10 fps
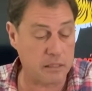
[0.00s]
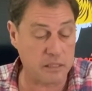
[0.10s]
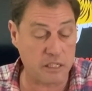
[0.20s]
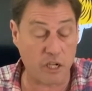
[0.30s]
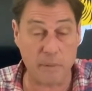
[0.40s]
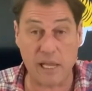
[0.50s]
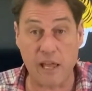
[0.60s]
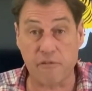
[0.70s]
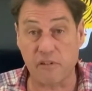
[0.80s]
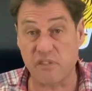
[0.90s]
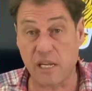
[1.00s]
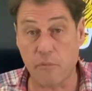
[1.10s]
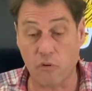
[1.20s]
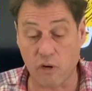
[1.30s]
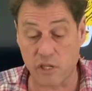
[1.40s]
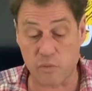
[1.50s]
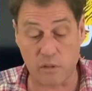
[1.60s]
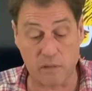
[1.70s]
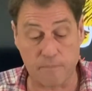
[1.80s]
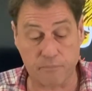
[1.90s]
You've got to be careful of timber rot as
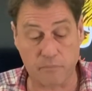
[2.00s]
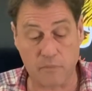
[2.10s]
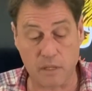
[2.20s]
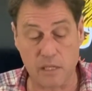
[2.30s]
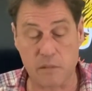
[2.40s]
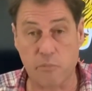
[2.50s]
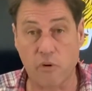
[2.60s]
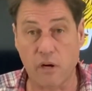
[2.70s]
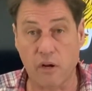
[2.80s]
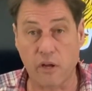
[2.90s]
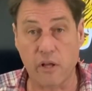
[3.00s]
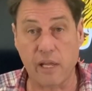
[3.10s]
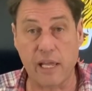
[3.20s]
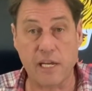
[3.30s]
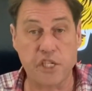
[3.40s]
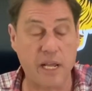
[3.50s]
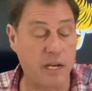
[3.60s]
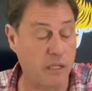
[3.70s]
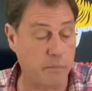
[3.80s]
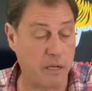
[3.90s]
well. This poor old girl here, she had a
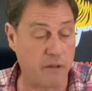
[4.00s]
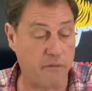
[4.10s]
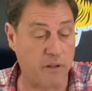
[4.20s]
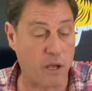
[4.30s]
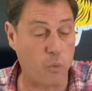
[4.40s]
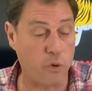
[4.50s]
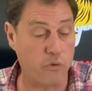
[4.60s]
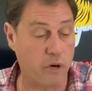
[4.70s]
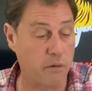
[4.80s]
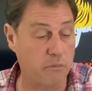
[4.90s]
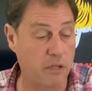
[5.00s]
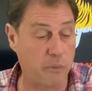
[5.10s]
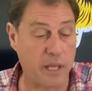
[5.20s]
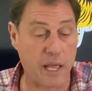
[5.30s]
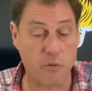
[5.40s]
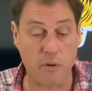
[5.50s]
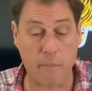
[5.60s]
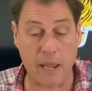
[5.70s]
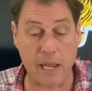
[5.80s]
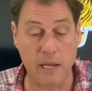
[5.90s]
little bit of wood rot that we had to
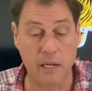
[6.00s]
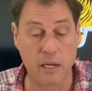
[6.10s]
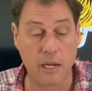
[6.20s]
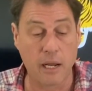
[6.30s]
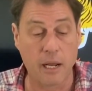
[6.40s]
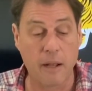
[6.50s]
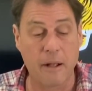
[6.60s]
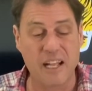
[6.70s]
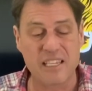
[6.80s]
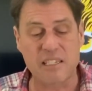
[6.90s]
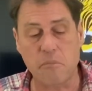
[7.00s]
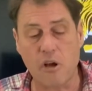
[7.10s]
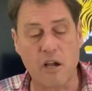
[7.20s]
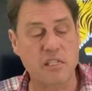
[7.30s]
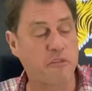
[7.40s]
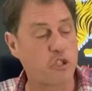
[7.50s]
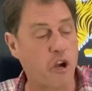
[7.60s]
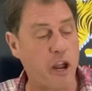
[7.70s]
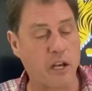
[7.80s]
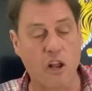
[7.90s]
repair. Some guys have
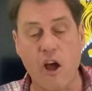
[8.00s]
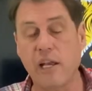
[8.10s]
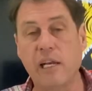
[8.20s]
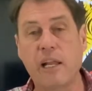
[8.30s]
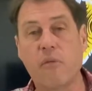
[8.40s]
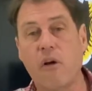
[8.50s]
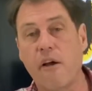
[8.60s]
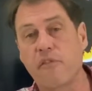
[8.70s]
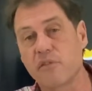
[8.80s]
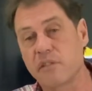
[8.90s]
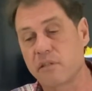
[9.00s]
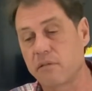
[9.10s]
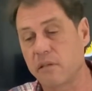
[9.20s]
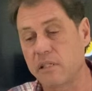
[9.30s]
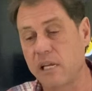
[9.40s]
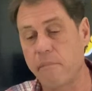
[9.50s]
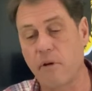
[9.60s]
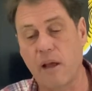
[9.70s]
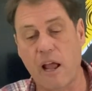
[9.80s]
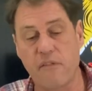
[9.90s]
tried lightening their rifles
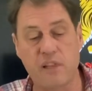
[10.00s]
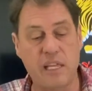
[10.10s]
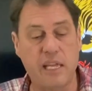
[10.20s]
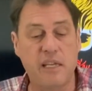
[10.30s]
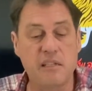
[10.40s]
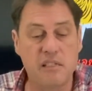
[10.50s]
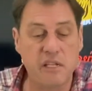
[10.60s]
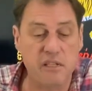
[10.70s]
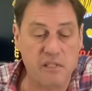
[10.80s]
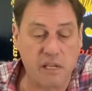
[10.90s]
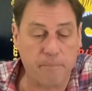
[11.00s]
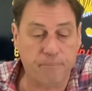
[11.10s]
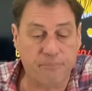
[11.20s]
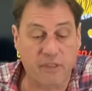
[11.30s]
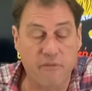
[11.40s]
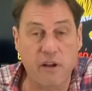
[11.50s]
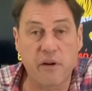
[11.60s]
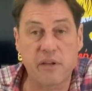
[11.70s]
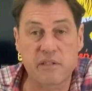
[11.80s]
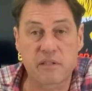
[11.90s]
timber over the years using
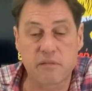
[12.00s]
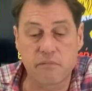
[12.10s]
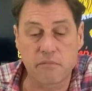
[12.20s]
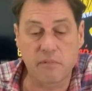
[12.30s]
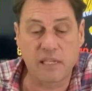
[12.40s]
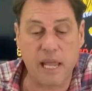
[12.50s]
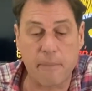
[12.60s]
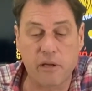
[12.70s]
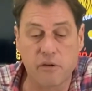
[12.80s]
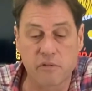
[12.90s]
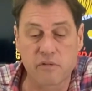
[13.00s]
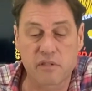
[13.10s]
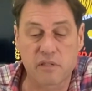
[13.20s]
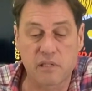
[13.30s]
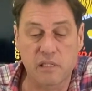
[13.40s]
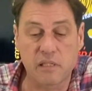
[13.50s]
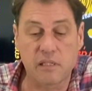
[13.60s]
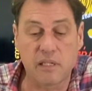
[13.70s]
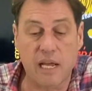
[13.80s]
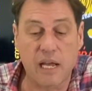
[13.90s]
various chemicals
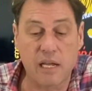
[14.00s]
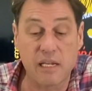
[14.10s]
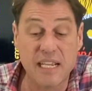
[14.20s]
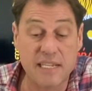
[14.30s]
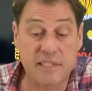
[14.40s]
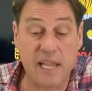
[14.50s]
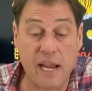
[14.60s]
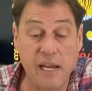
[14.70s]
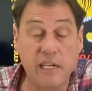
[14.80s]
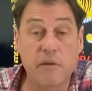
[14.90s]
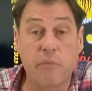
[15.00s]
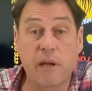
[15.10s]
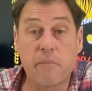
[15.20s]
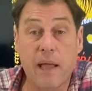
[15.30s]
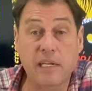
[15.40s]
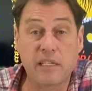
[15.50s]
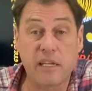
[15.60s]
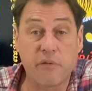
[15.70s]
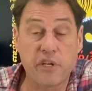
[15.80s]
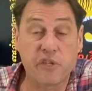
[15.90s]
and sanding to bring them back to the
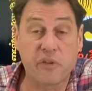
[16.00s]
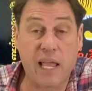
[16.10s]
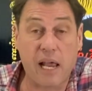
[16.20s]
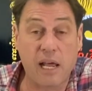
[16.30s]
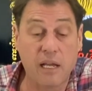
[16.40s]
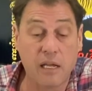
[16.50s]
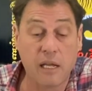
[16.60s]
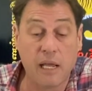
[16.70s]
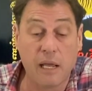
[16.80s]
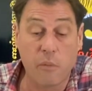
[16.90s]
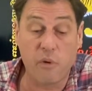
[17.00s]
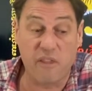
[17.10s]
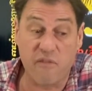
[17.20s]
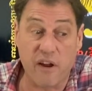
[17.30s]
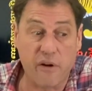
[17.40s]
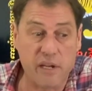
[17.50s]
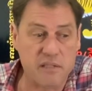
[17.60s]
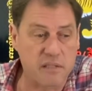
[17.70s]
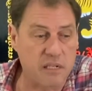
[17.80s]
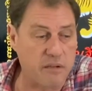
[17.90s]
original colour with
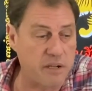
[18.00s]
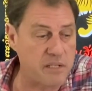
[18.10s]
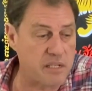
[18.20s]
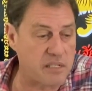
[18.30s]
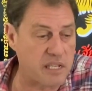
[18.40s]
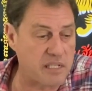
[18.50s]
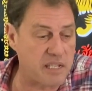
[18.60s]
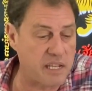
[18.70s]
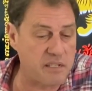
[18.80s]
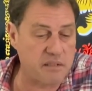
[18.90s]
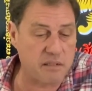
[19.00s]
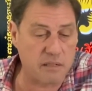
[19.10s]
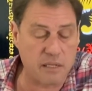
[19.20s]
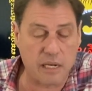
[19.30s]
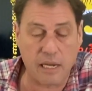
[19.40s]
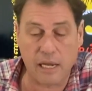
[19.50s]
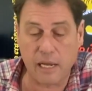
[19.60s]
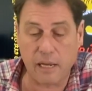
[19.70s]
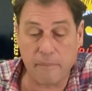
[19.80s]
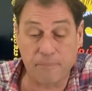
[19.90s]
various degrees of success,
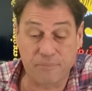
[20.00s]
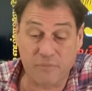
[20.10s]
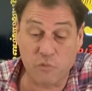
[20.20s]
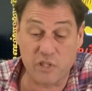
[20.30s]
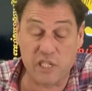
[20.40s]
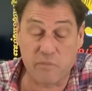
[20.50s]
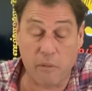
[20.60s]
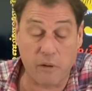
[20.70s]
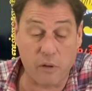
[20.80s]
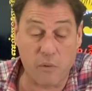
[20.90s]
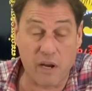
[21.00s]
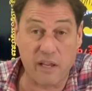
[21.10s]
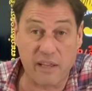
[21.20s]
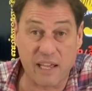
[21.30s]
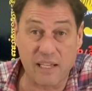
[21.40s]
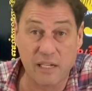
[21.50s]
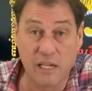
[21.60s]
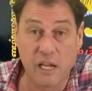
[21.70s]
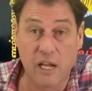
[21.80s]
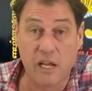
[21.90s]
which is probably one of the
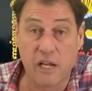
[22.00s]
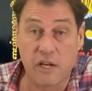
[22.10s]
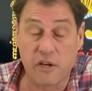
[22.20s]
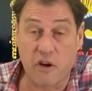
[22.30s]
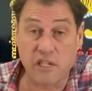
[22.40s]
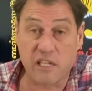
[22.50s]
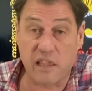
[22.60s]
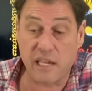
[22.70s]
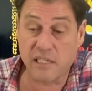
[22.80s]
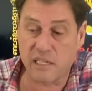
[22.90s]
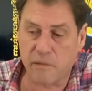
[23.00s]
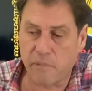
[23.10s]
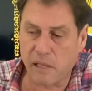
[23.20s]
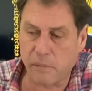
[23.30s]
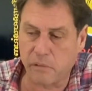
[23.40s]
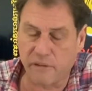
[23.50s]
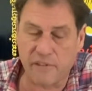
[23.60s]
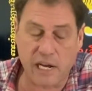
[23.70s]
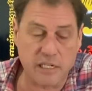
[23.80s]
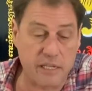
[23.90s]
nicer things that people have
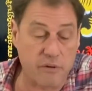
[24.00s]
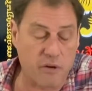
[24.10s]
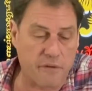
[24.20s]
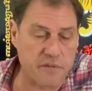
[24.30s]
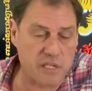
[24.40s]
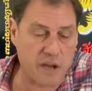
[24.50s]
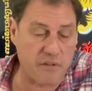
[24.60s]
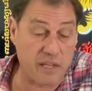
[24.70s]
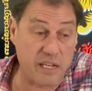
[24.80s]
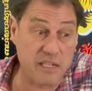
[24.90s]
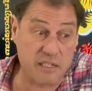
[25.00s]
done to their rifles over the years